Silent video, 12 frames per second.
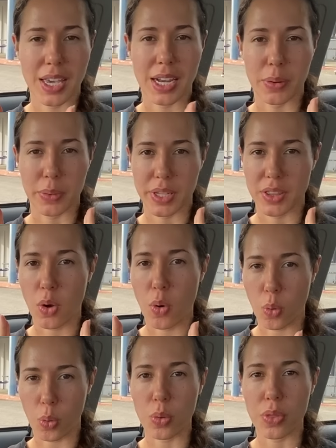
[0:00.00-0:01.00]
and I would eat the
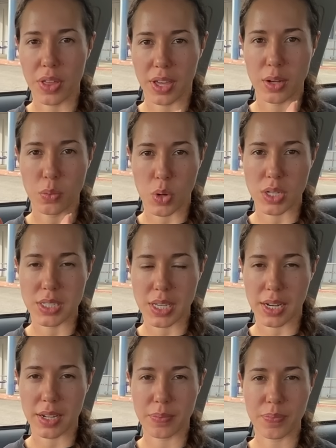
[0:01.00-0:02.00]
whole thing in one
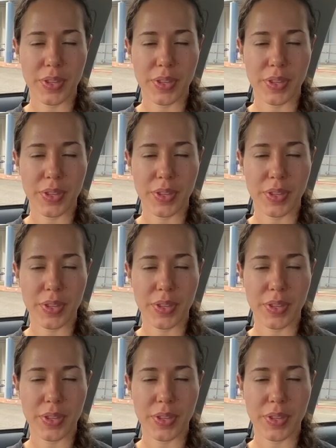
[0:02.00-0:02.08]
sitting.